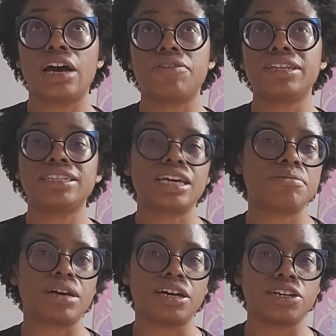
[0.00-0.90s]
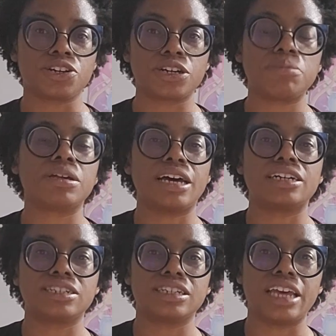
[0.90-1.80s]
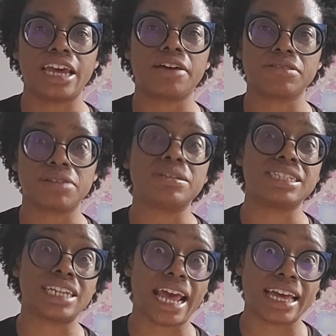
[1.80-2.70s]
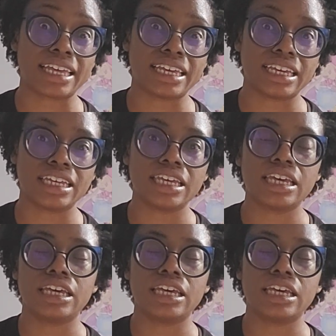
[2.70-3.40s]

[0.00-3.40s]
I want to say I'm not hungry, but I actually am. So I've been snacking.